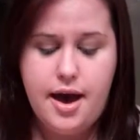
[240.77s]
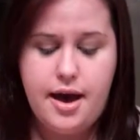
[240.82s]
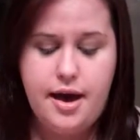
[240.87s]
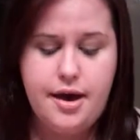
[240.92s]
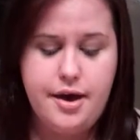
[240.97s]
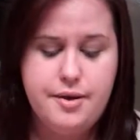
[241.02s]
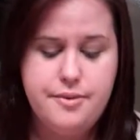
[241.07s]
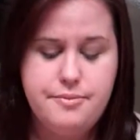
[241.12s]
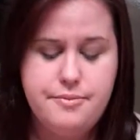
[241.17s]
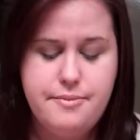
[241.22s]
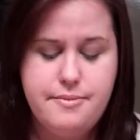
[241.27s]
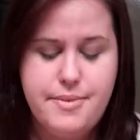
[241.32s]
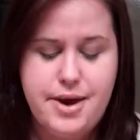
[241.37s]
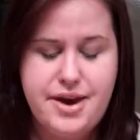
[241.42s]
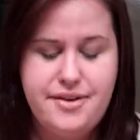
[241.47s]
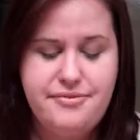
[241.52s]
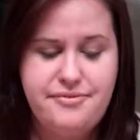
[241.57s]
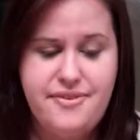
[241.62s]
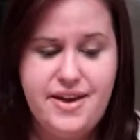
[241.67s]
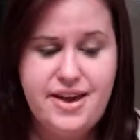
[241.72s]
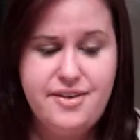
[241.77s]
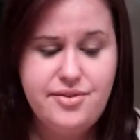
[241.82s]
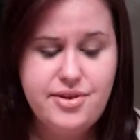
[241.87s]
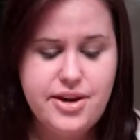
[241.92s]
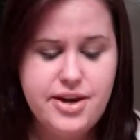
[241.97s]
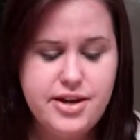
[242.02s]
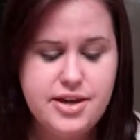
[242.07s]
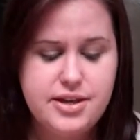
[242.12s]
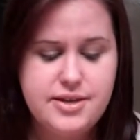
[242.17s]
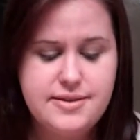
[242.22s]
Um, my
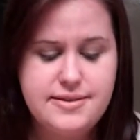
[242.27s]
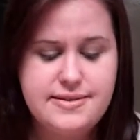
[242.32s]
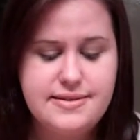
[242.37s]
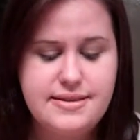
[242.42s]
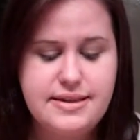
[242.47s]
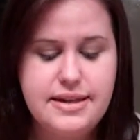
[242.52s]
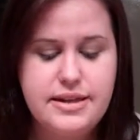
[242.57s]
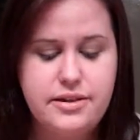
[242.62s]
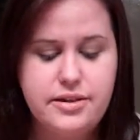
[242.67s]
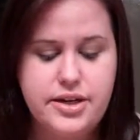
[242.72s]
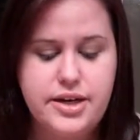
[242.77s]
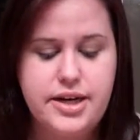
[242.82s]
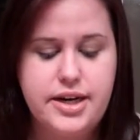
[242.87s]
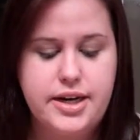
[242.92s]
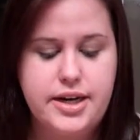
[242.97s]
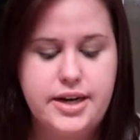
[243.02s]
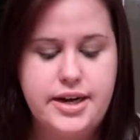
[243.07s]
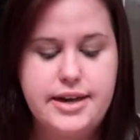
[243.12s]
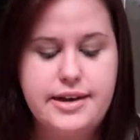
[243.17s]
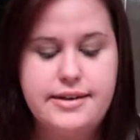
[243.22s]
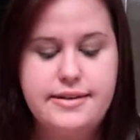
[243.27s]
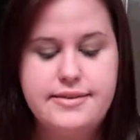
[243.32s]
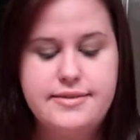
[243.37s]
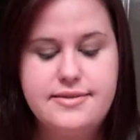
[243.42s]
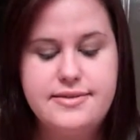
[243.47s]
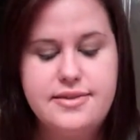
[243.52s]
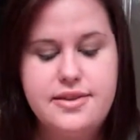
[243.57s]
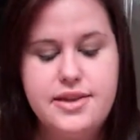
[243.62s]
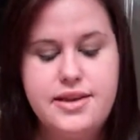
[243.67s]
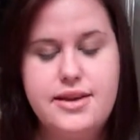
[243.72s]
favorite concealer
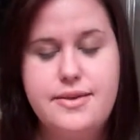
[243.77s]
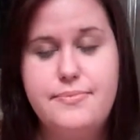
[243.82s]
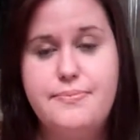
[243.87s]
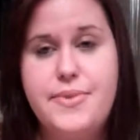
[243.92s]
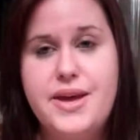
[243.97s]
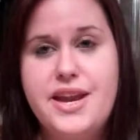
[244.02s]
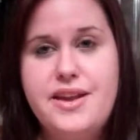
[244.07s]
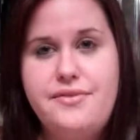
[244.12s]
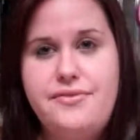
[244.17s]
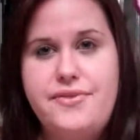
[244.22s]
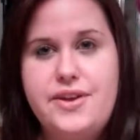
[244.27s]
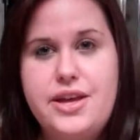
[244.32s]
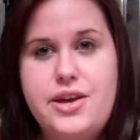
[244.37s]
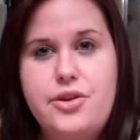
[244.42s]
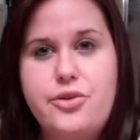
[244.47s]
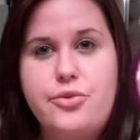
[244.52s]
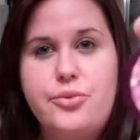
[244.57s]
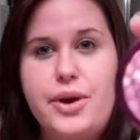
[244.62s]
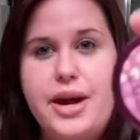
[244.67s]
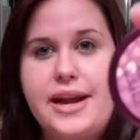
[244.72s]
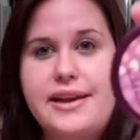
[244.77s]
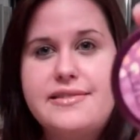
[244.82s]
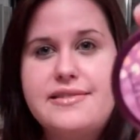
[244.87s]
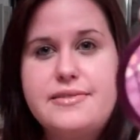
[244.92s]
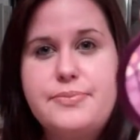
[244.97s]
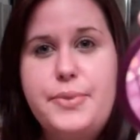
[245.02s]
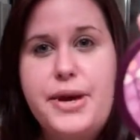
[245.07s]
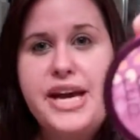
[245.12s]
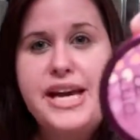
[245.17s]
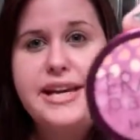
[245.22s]
is the Benefit
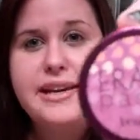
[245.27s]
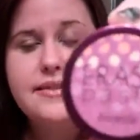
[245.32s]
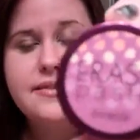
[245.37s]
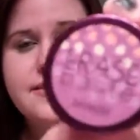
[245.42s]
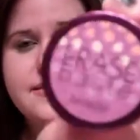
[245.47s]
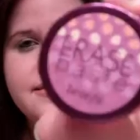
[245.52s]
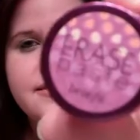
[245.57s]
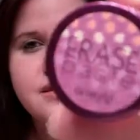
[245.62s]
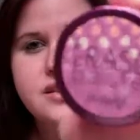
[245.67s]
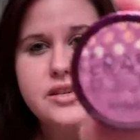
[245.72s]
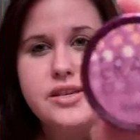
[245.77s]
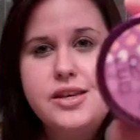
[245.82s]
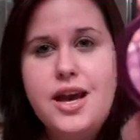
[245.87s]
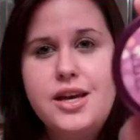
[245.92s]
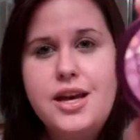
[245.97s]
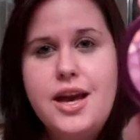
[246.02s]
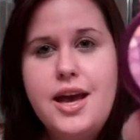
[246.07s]
Erase Paste.